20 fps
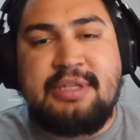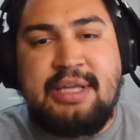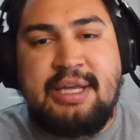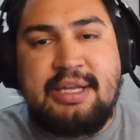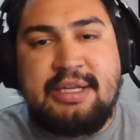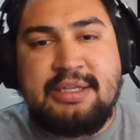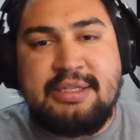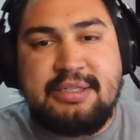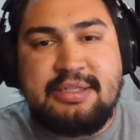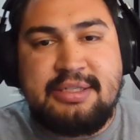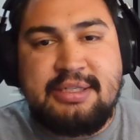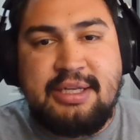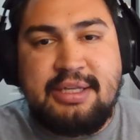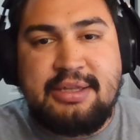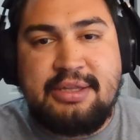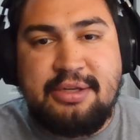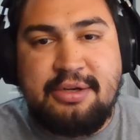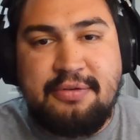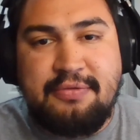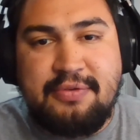that is
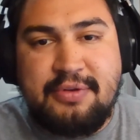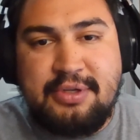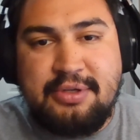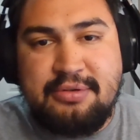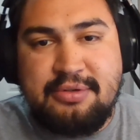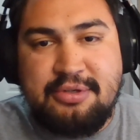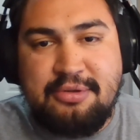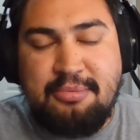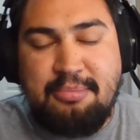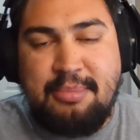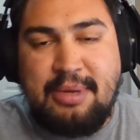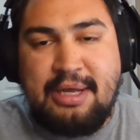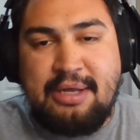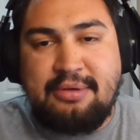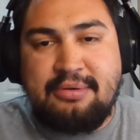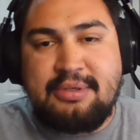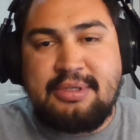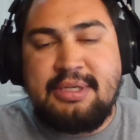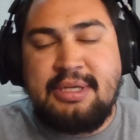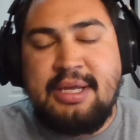set there for you to
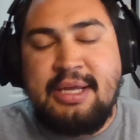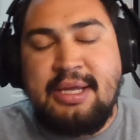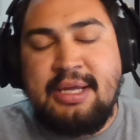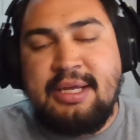mount